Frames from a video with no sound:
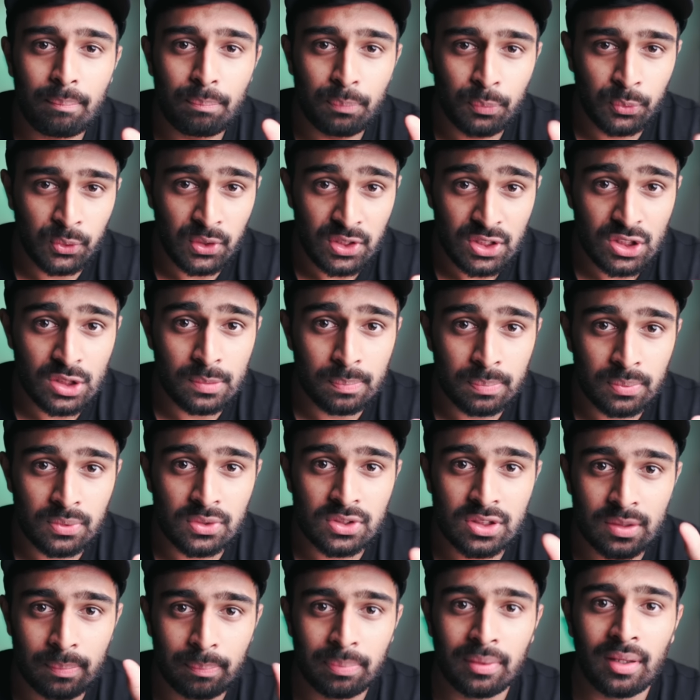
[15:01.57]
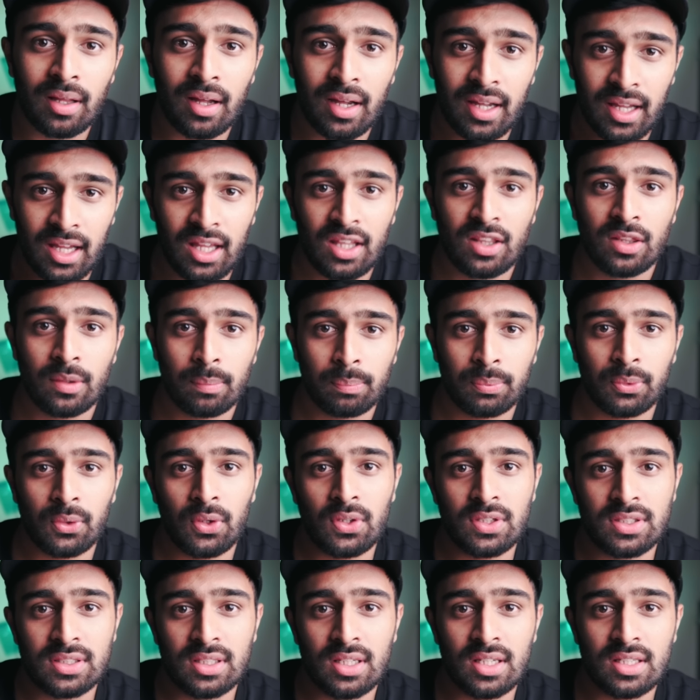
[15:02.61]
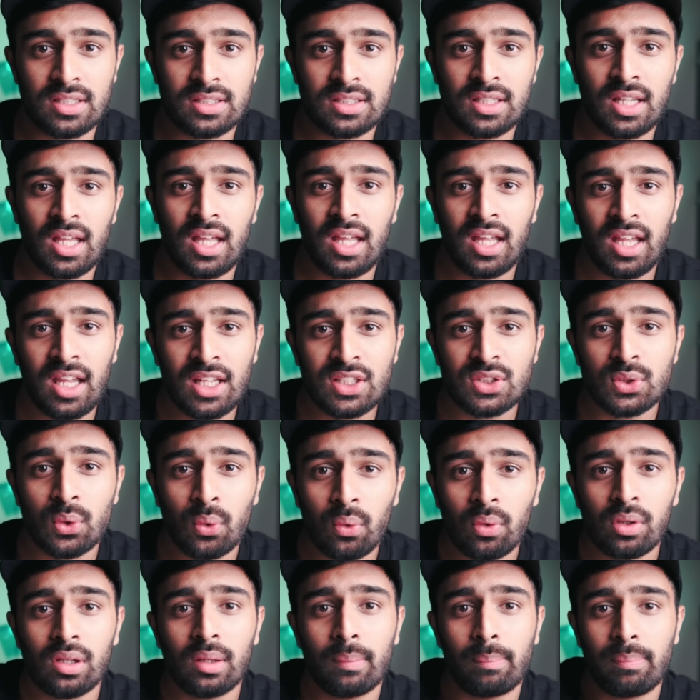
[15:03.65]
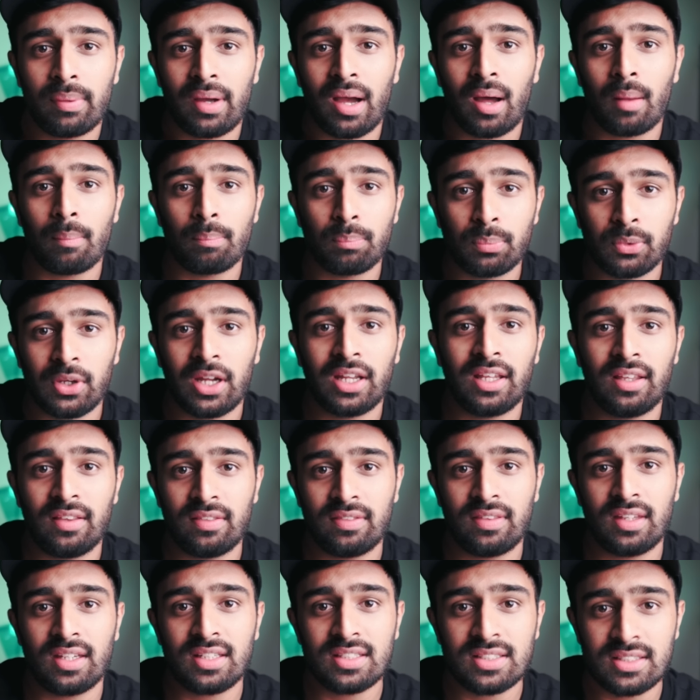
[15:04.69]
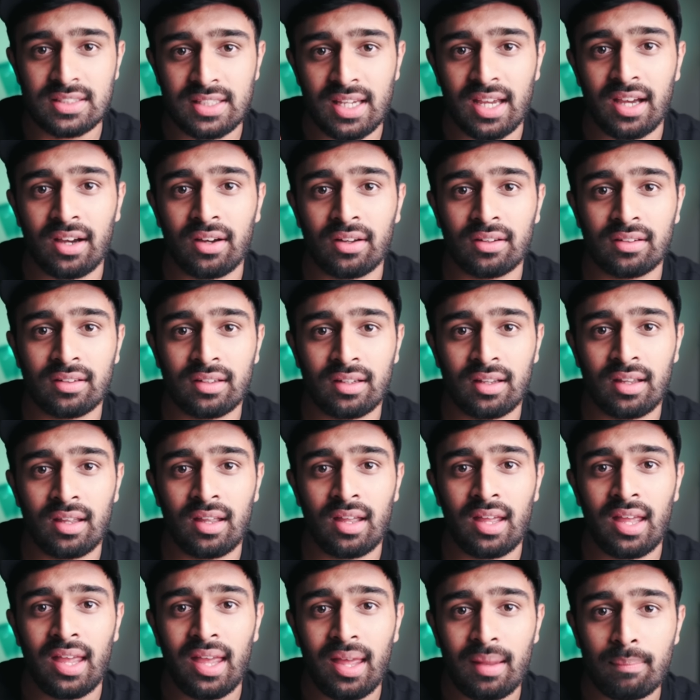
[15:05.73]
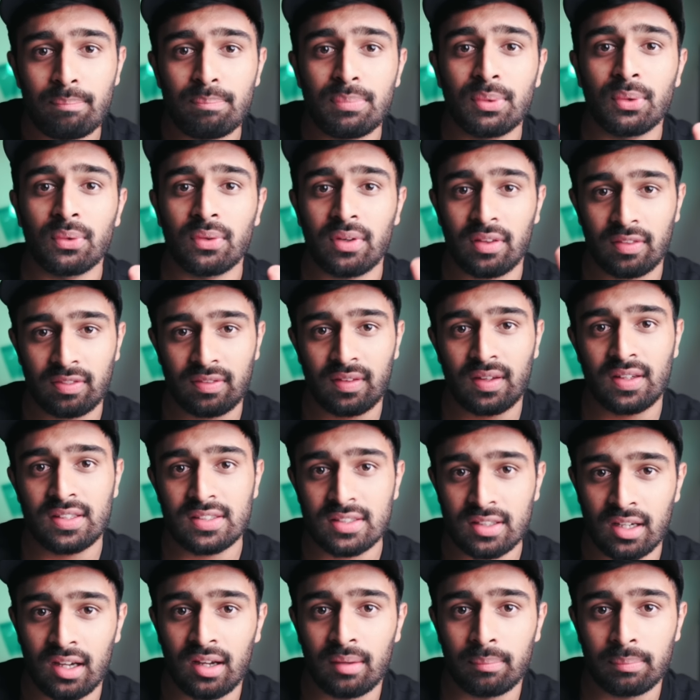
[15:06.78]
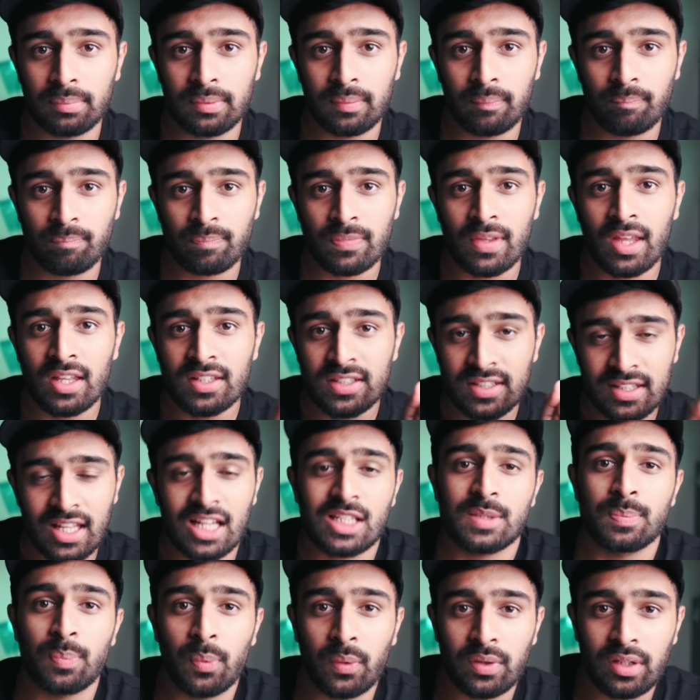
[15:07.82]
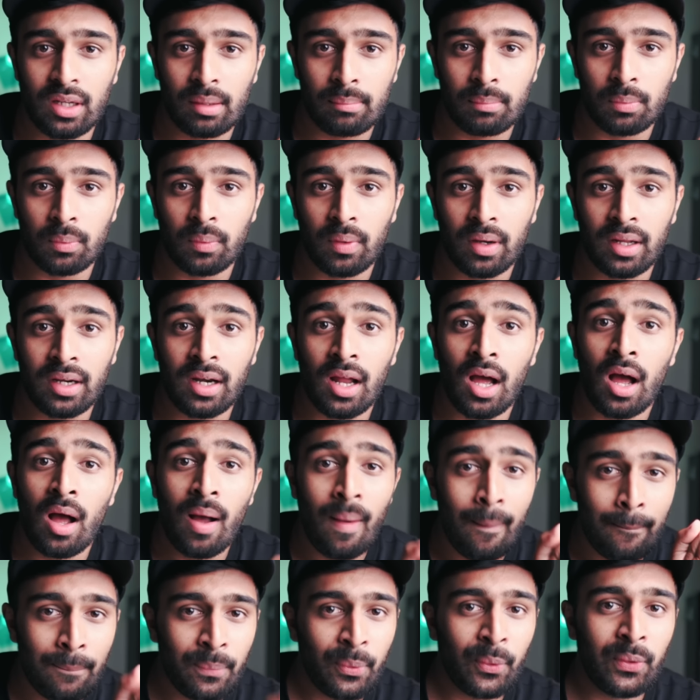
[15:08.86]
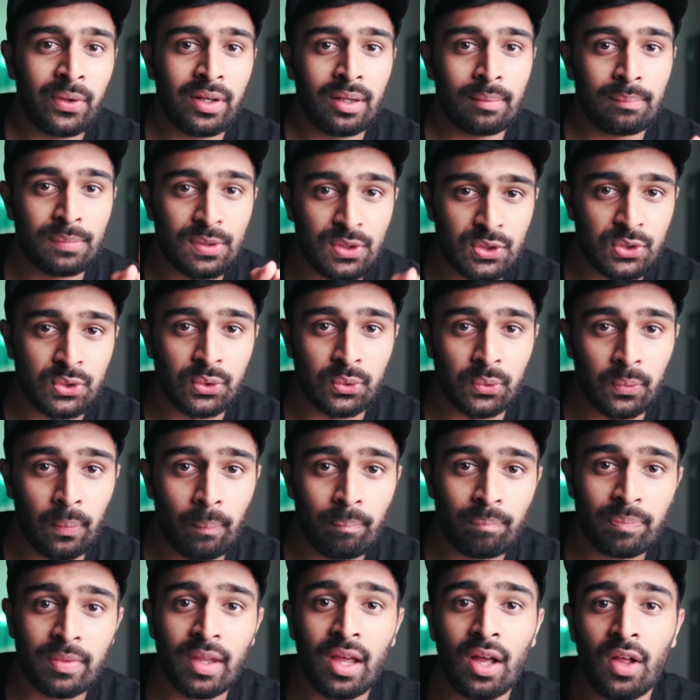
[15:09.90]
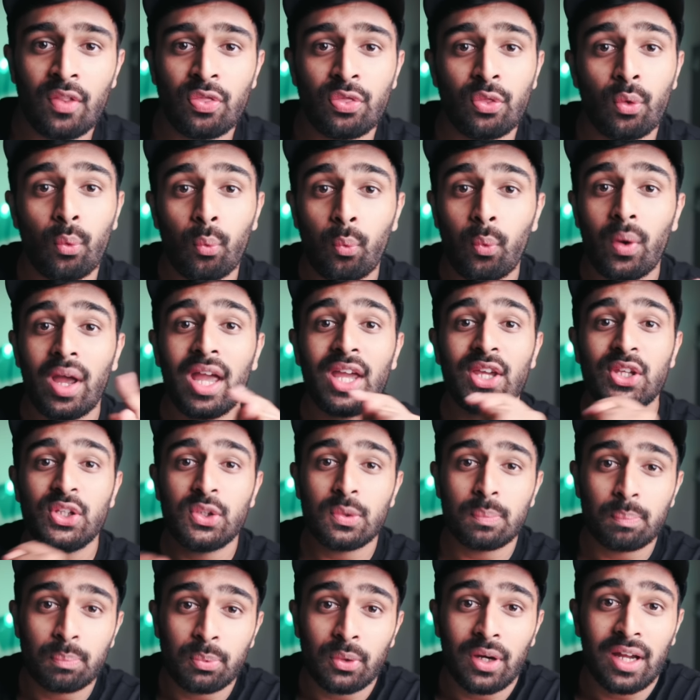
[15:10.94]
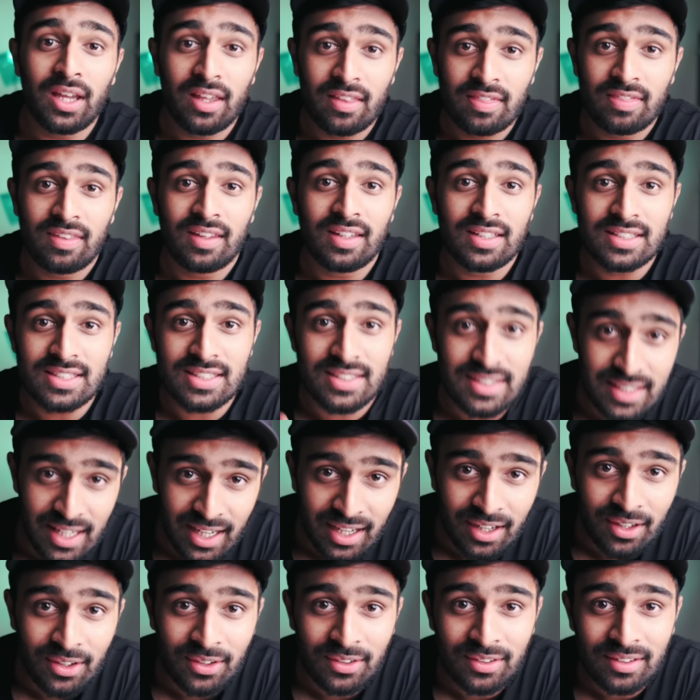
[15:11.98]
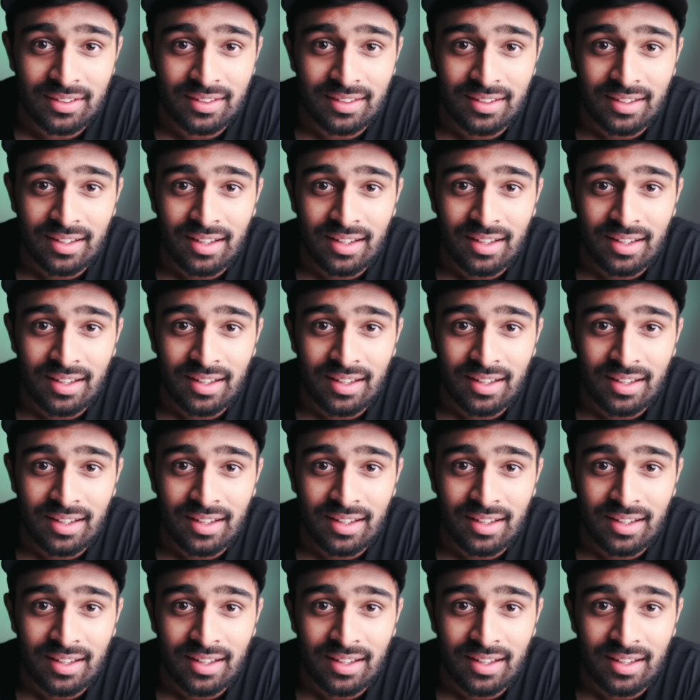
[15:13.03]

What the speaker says: principles apply in the process. It's all about breaking things down and building things up. So that's point number one. Point number two, the way you break things down